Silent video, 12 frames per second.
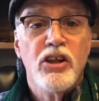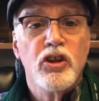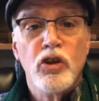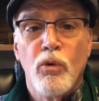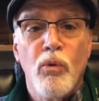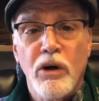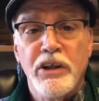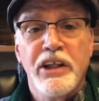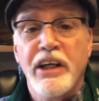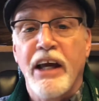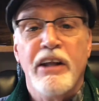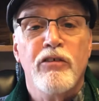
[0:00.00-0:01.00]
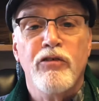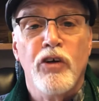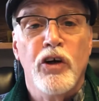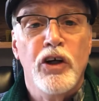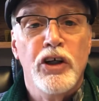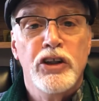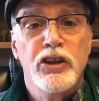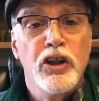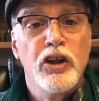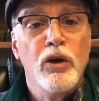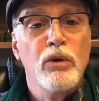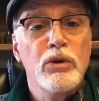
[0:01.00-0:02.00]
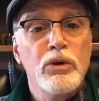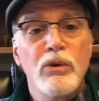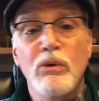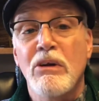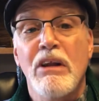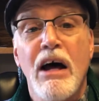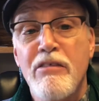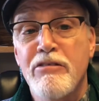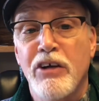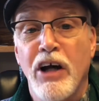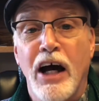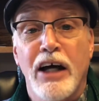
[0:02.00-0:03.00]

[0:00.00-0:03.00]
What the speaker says: to work together for good to those who love God,